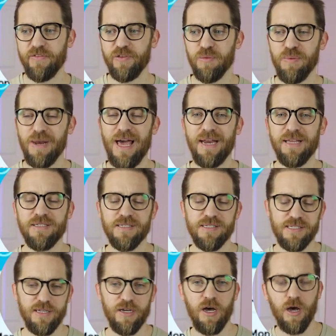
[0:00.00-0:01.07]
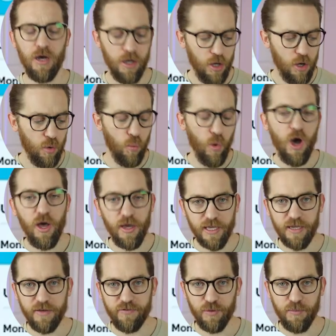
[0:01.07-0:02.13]
If you're planning to start
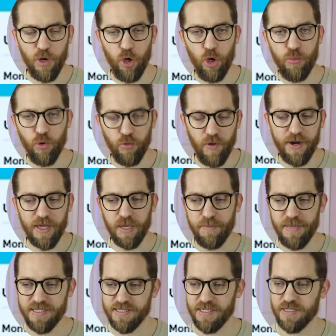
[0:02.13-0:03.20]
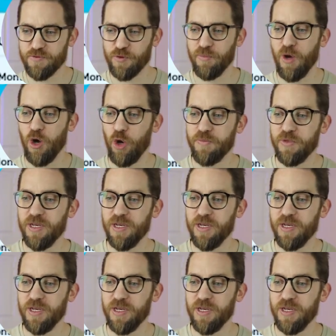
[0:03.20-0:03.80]
working from home or running a business from home,